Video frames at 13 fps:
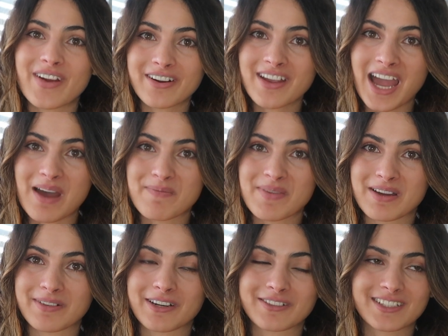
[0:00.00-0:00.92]
very happy
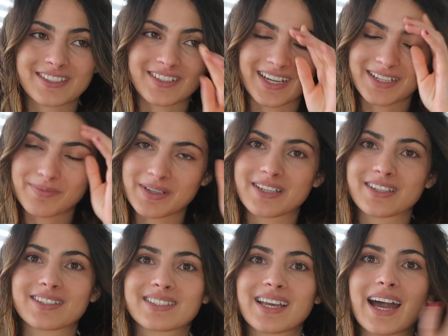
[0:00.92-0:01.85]
about this trend
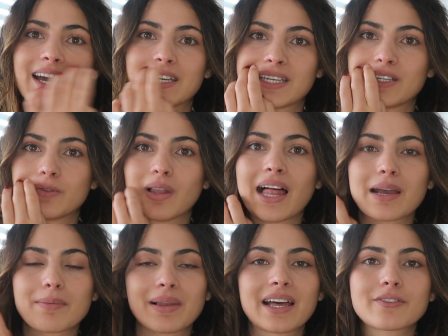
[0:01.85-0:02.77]
because I do
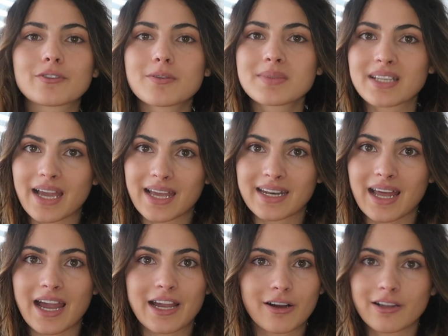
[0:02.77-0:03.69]
like platforms and
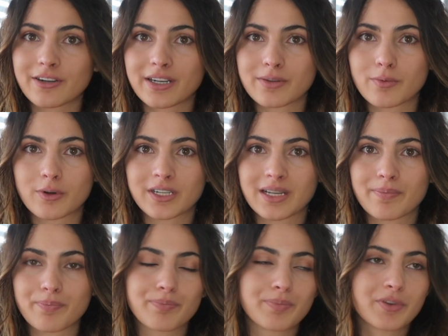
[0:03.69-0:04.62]
I already wore
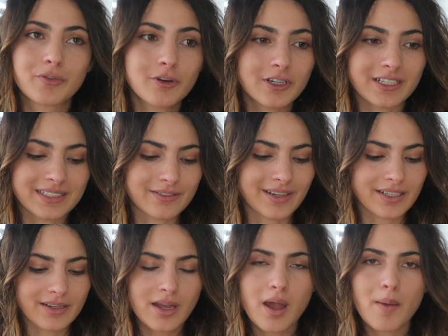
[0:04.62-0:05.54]
them before this
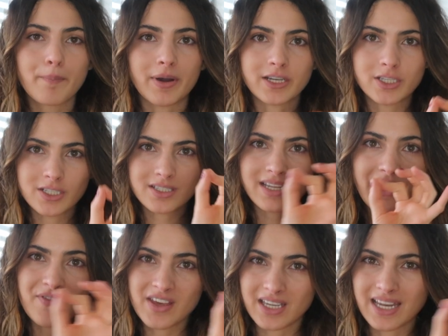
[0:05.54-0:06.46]
trend, but just
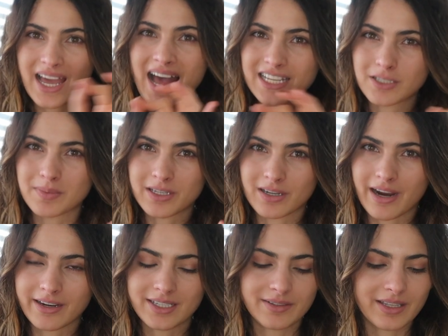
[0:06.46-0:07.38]
I think it has to be
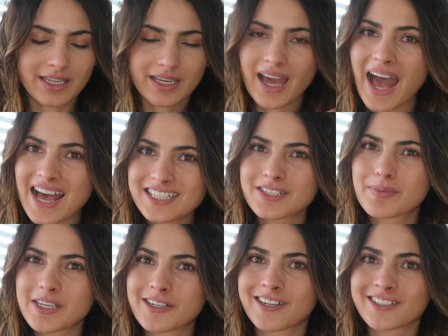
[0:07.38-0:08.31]
right, it has to
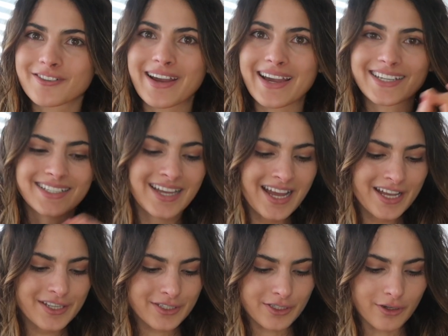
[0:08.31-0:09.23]
be done right.
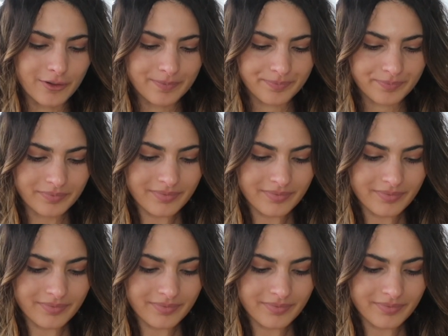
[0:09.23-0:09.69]
So